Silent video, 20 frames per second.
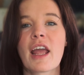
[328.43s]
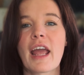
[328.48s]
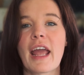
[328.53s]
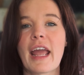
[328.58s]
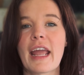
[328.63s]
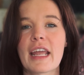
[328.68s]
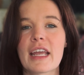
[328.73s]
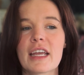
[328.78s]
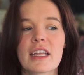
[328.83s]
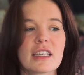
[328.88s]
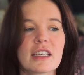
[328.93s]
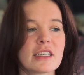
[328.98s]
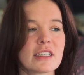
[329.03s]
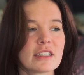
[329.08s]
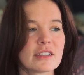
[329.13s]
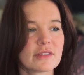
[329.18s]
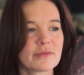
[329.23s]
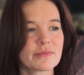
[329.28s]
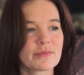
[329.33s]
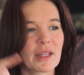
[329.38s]
and
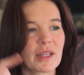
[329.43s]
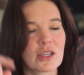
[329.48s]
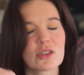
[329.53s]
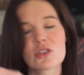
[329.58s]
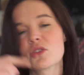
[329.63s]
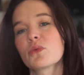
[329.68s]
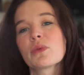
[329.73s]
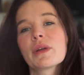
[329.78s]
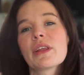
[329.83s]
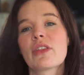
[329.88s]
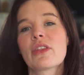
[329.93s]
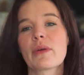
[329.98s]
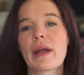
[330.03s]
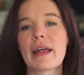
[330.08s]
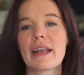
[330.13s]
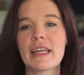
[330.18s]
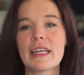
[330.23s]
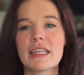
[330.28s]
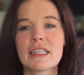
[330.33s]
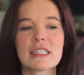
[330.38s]
like to rethread
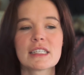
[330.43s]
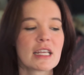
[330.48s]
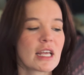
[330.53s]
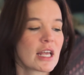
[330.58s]
it.